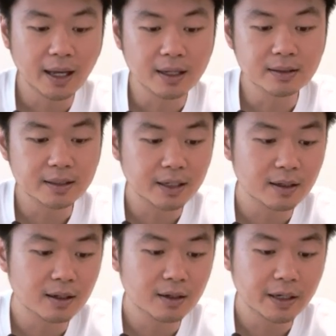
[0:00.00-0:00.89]
and that
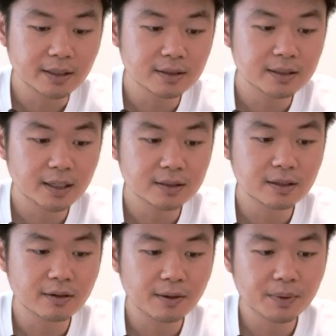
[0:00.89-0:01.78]
exercise
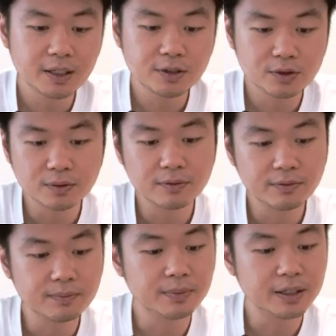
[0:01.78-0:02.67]
therapy
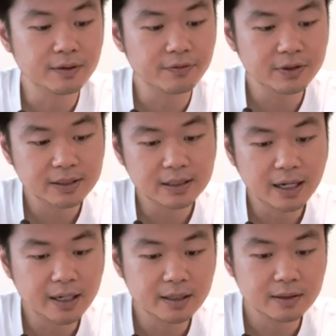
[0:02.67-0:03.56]
should be the first
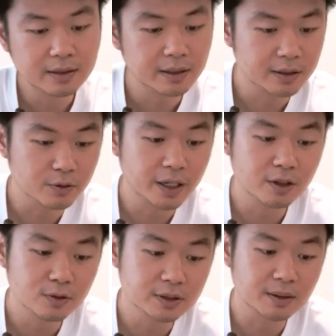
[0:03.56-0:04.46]
line. You
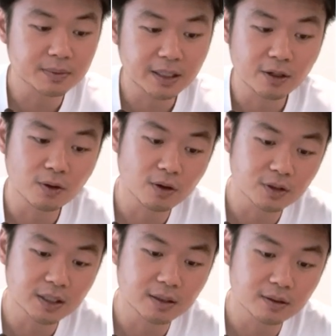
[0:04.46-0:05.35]
can use some
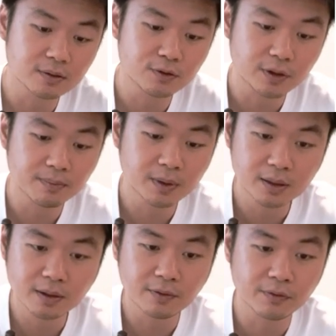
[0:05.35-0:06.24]
psychological
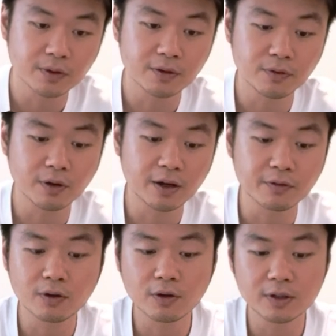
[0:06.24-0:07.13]
treatment if you
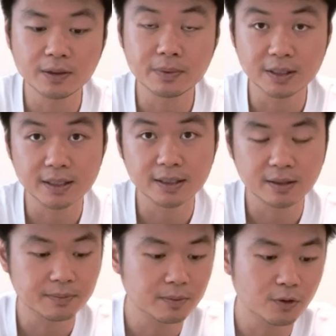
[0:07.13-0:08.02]
have chronic
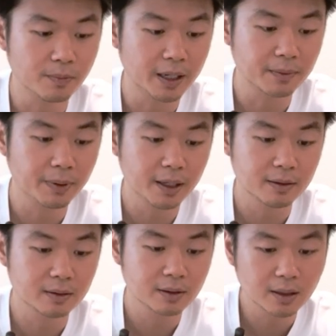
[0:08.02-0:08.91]
persistent low back
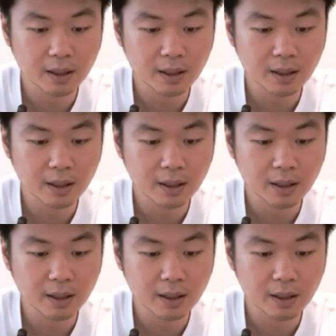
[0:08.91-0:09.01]
pain,